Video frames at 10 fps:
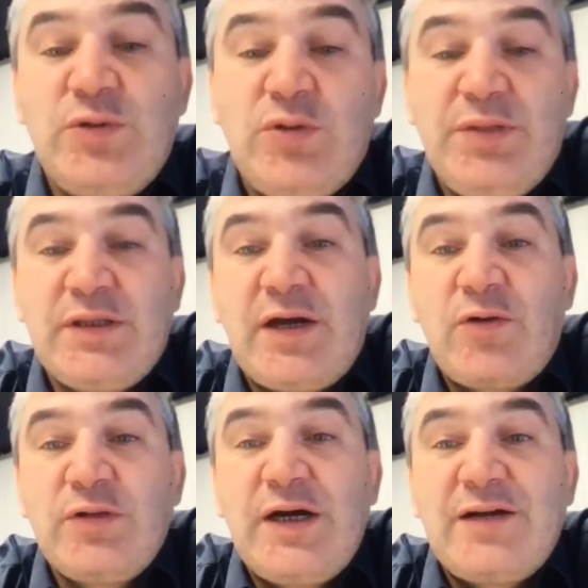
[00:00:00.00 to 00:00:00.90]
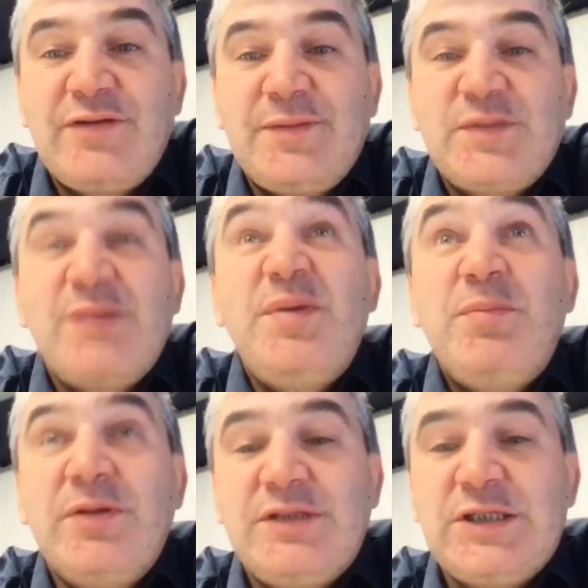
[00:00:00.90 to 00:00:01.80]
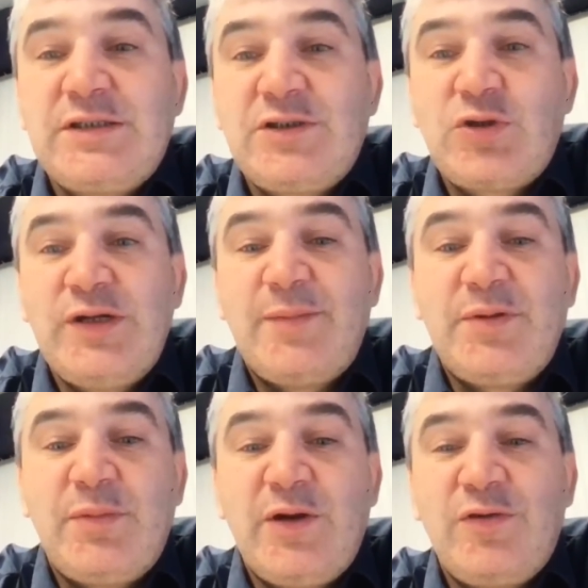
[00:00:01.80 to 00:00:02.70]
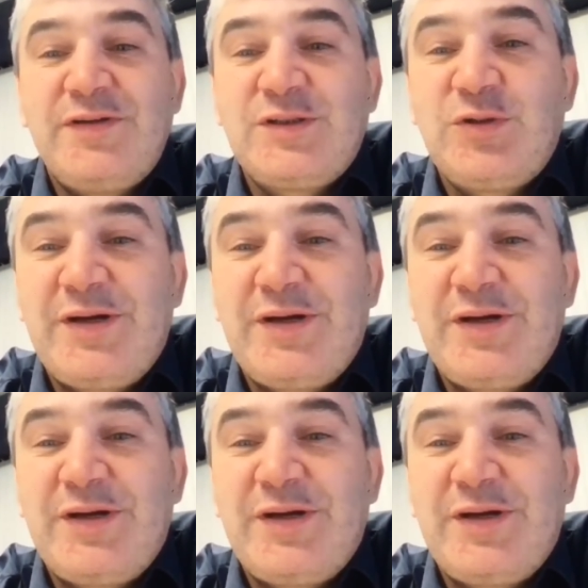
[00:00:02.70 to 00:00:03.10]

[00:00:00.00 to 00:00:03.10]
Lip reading: build our own hardware. Some people just showing up at the office.